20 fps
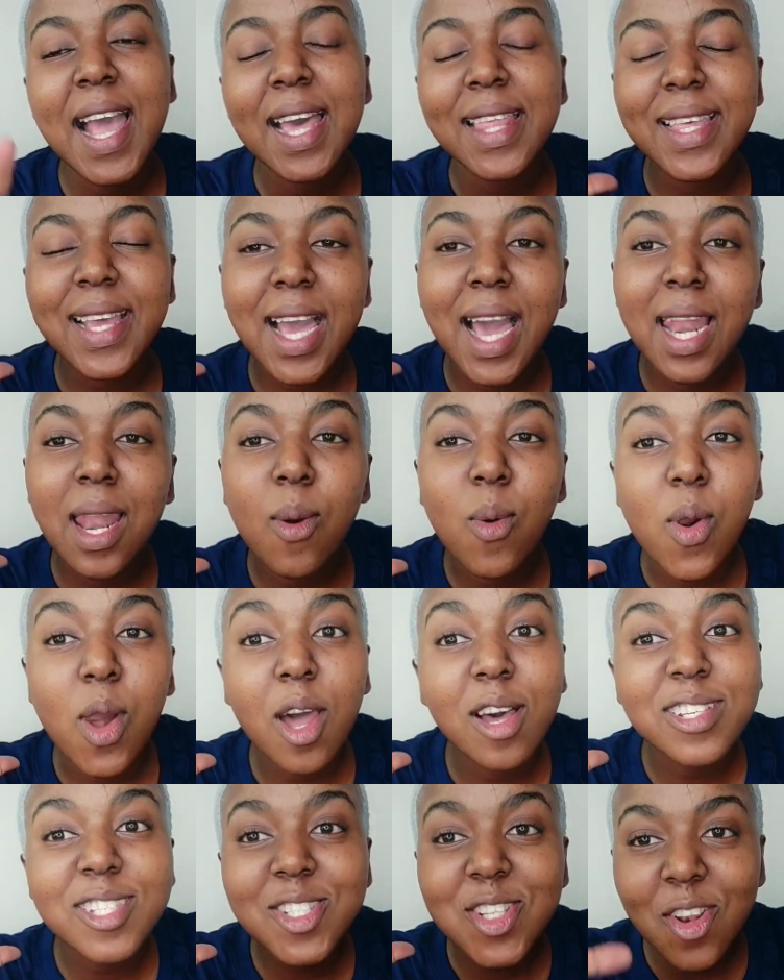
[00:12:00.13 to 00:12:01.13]
The color will
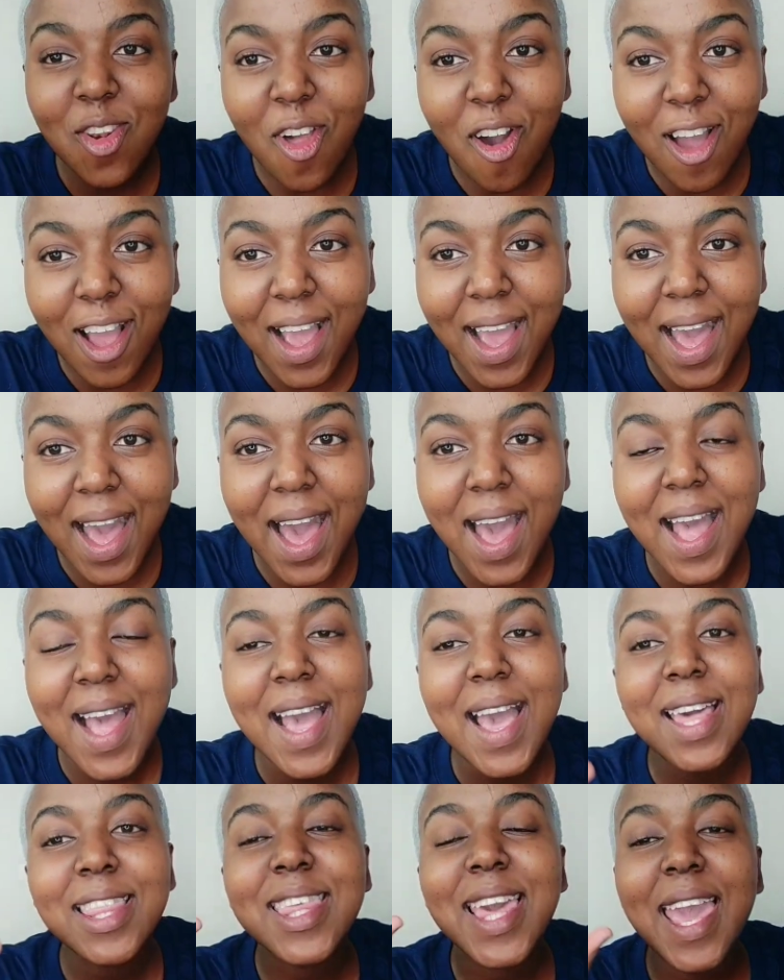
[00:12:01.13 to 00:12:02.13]
last longer,
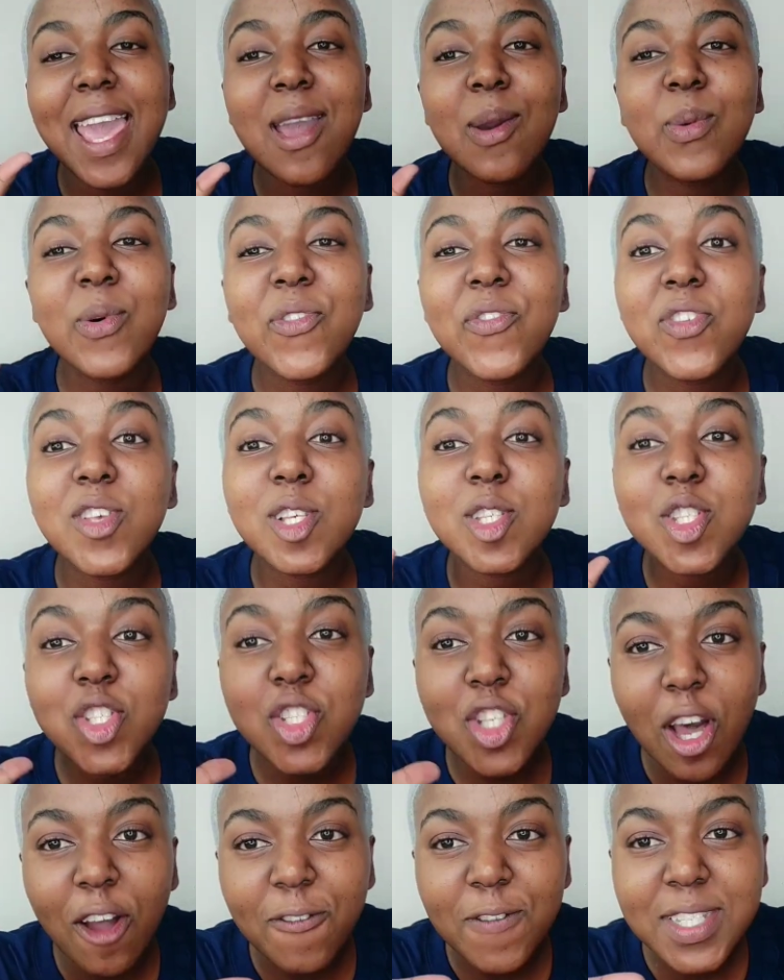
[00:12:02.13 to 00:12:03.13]
the hair will feel
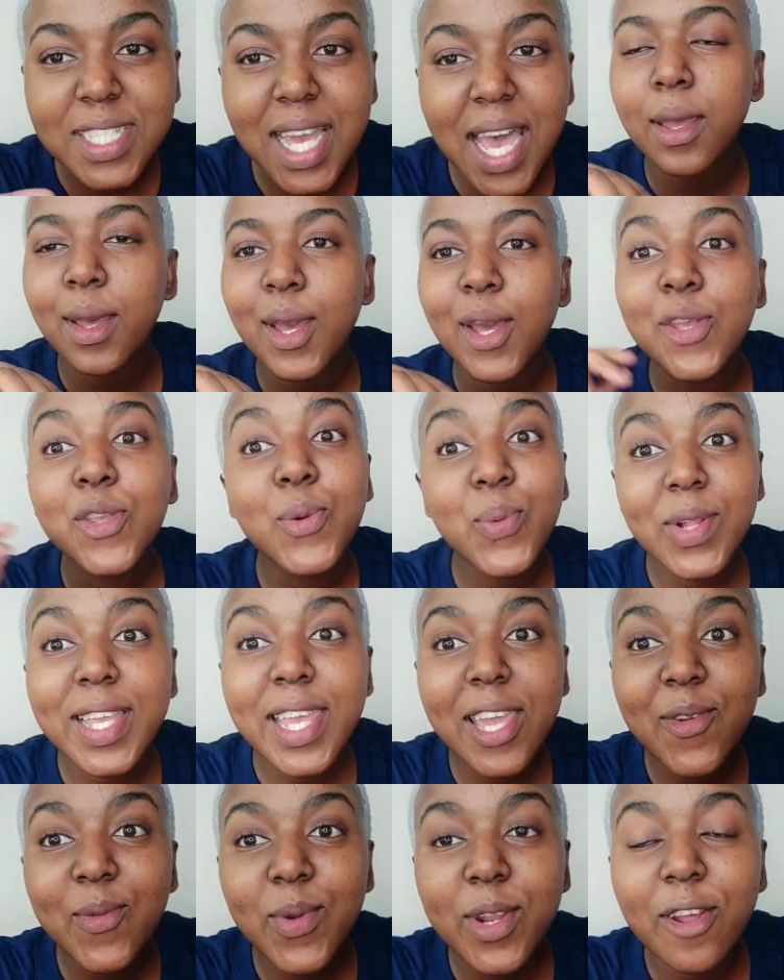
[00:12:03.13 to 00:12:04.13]
softer, you will
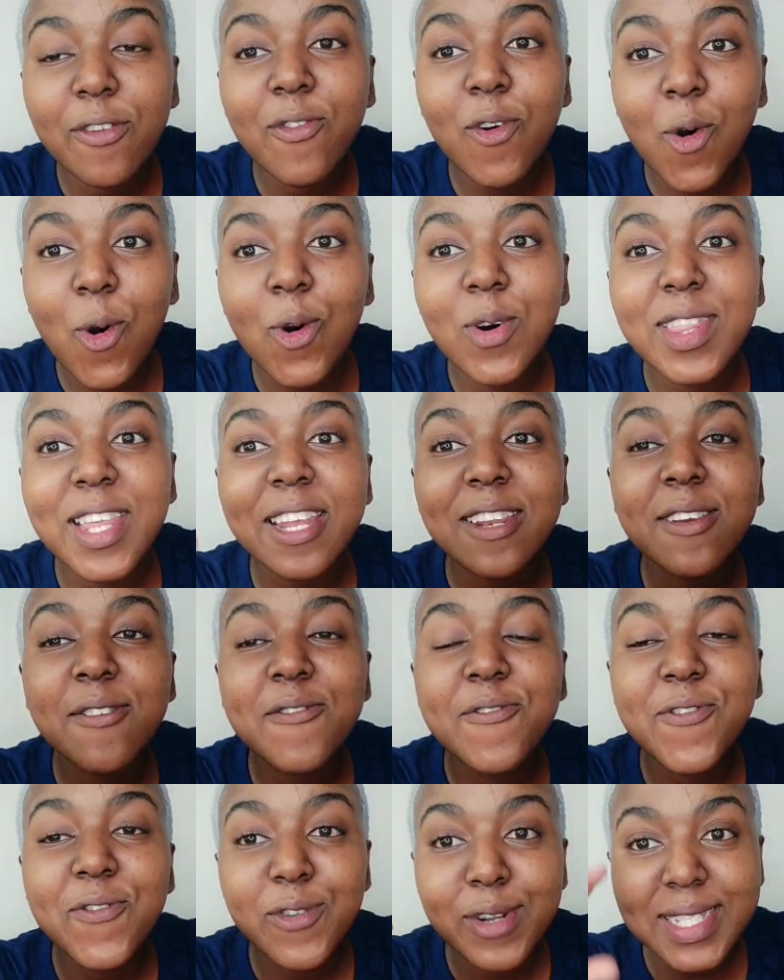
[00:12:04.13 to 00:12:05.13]
get rid of all that
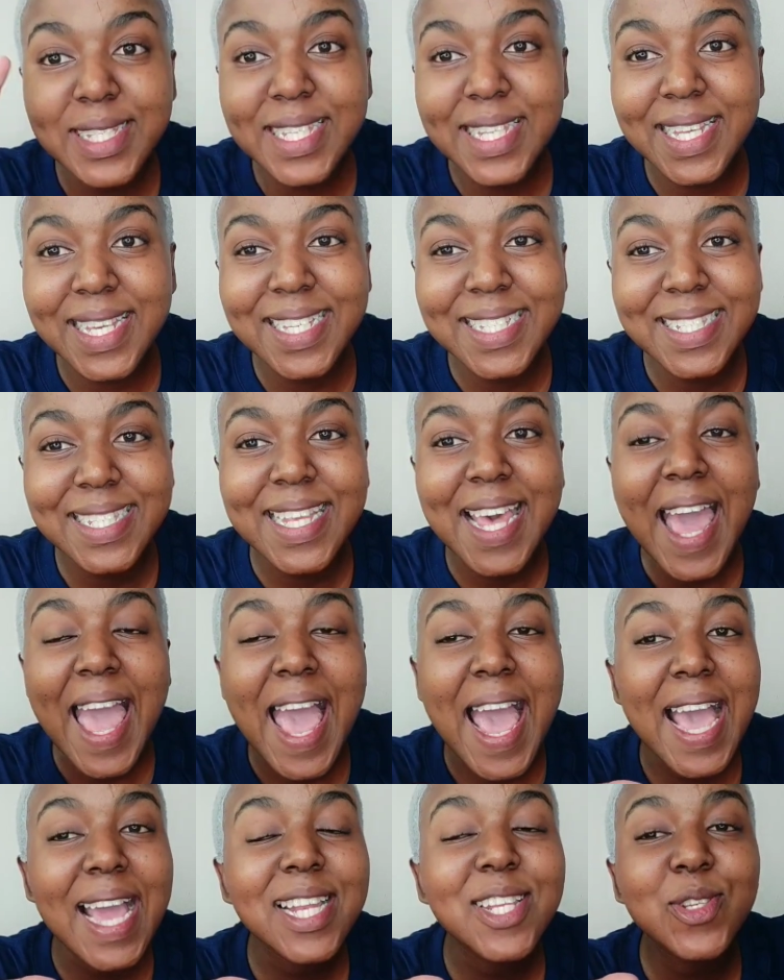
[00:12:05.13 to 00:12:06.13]
frizziness,
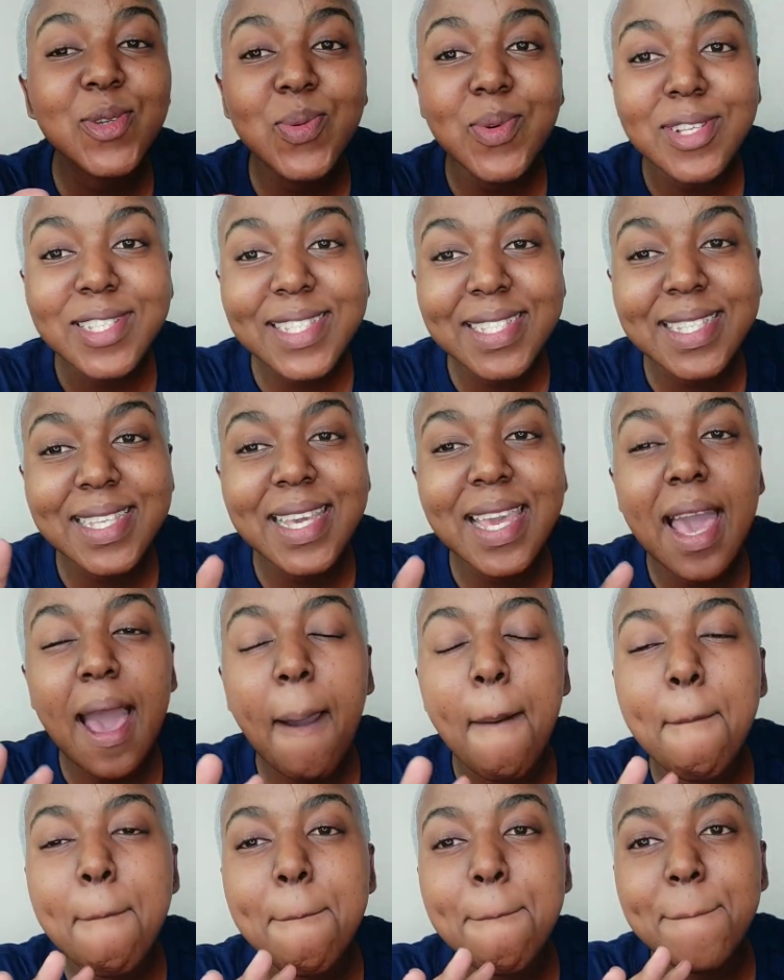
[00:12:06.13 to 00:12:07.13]
and you will see
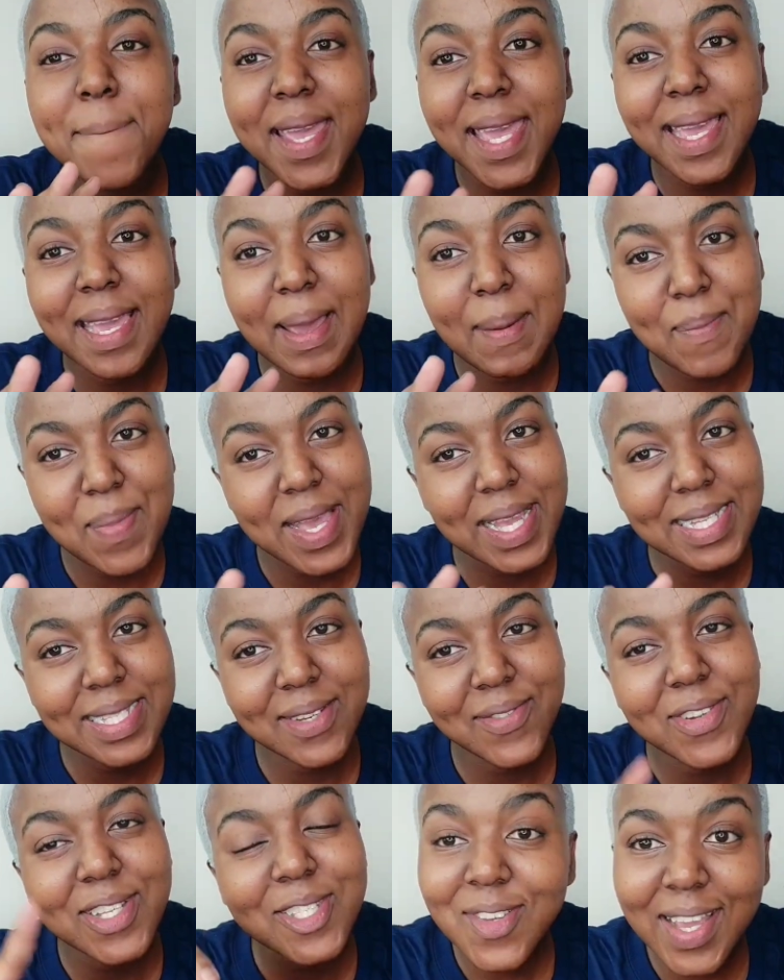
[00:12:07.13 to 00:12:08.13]
a big
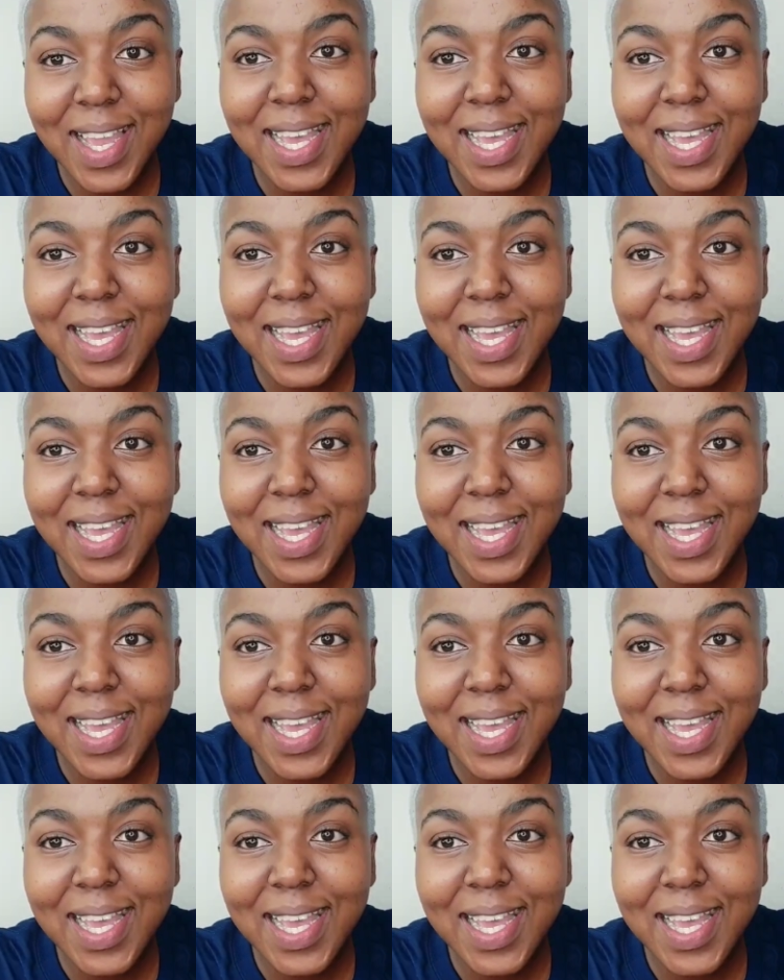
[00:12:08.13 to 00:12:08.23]
difference.